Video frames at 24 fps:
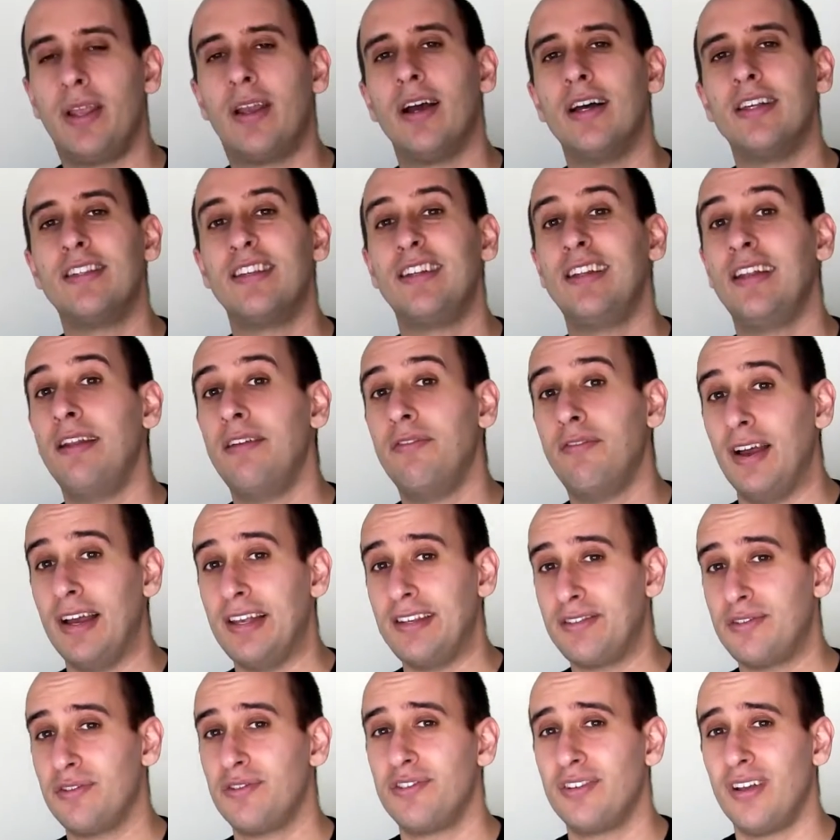Because in an
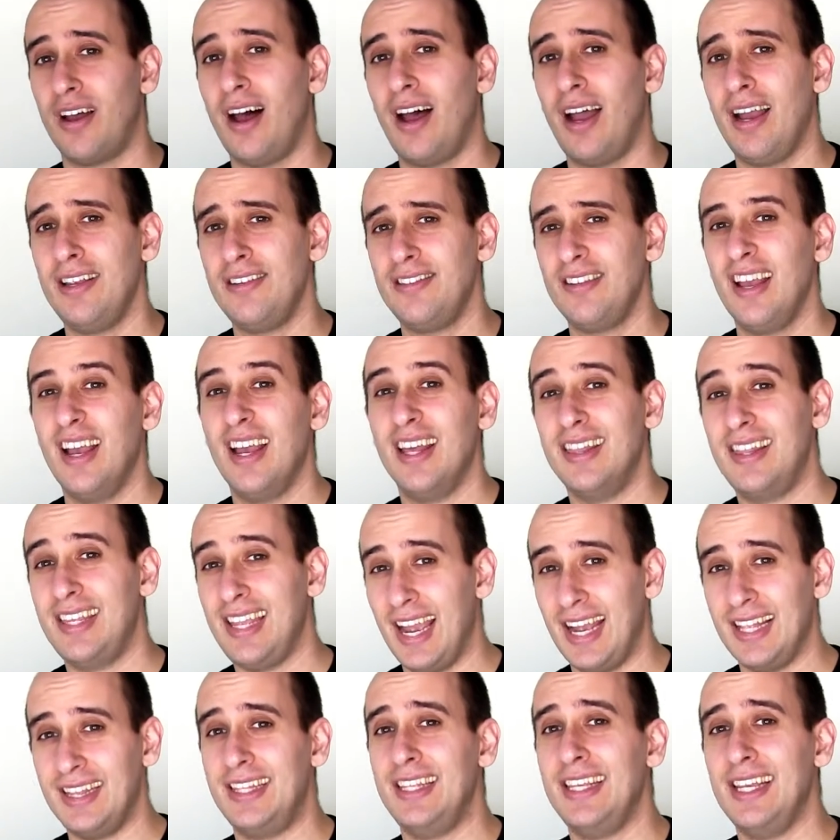investor's eyes,
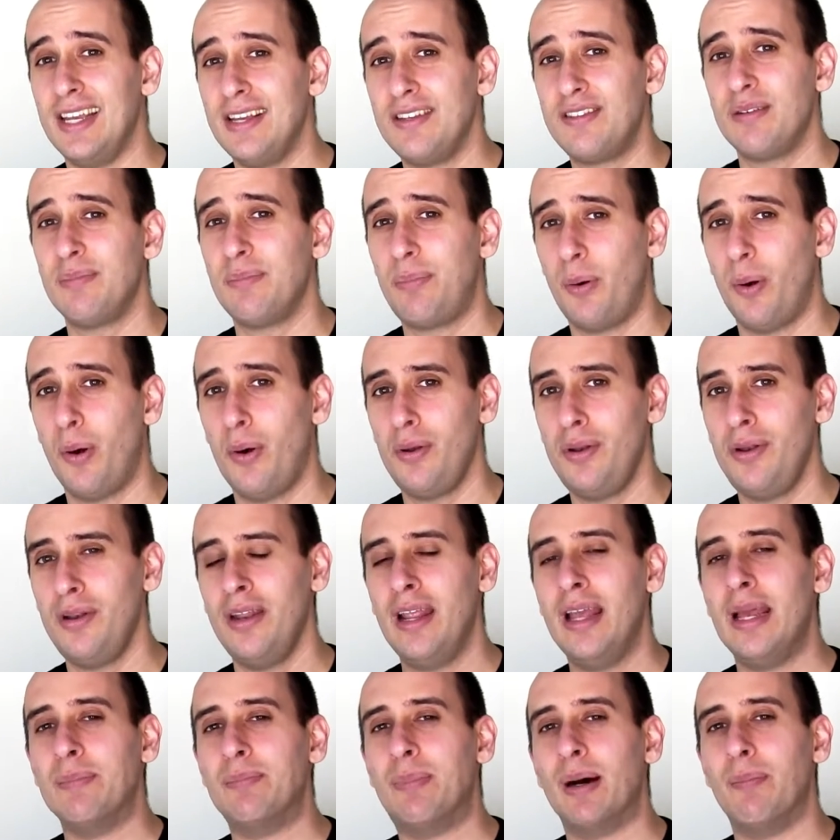the idea is
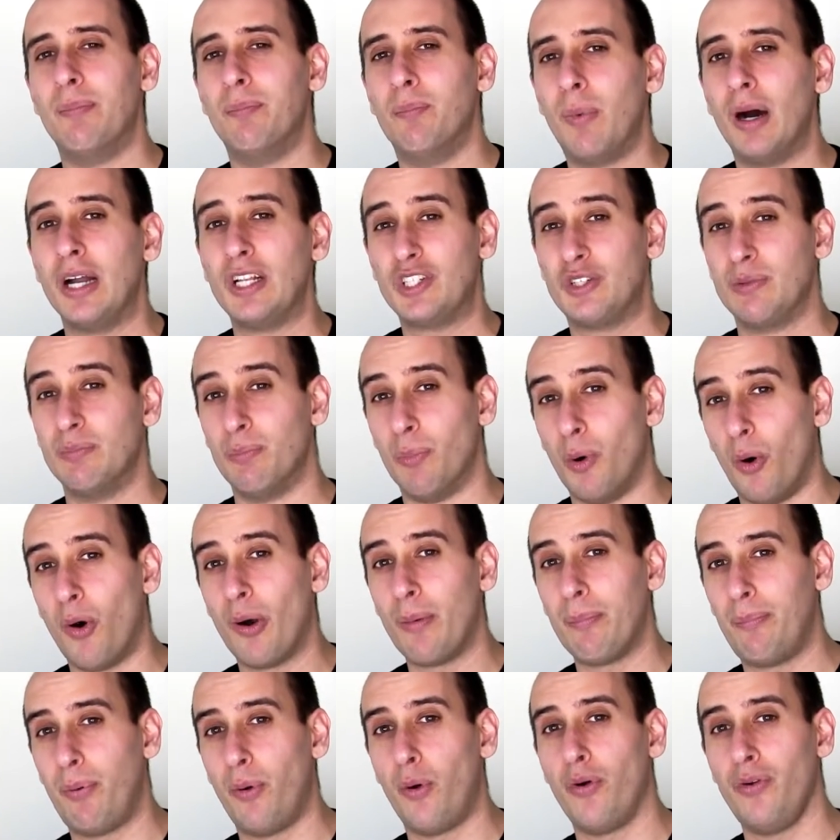important, but much
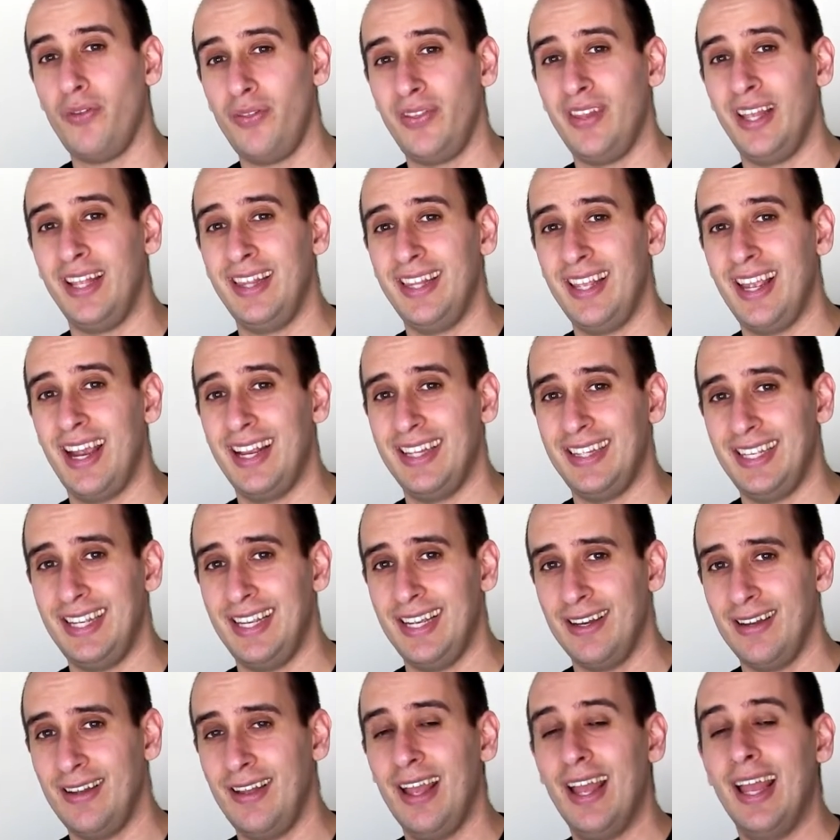more important than the
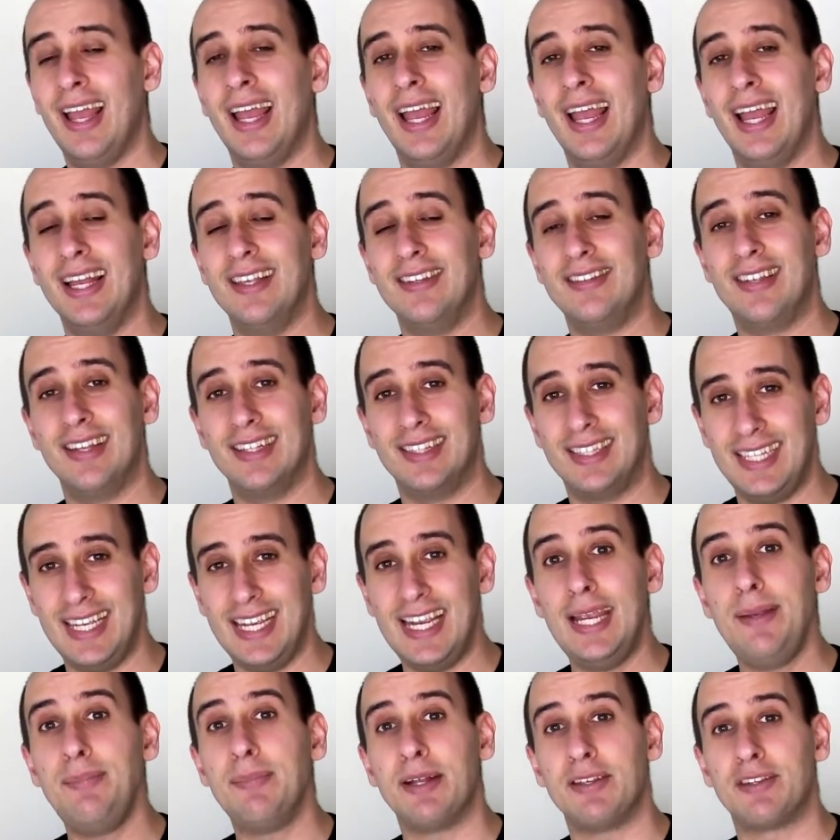idea is the
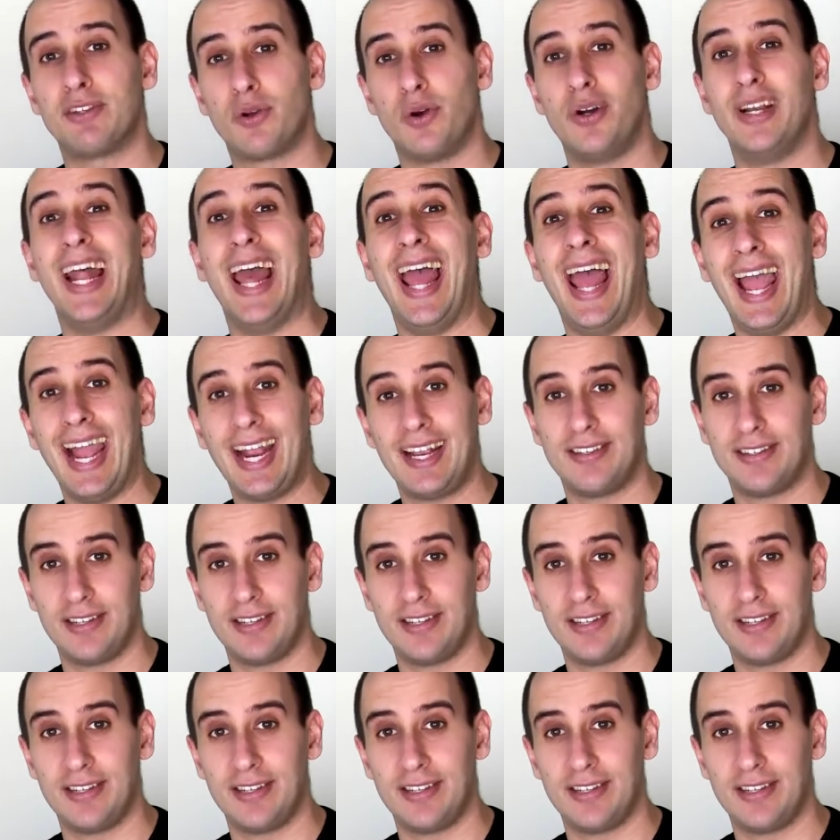team that's going to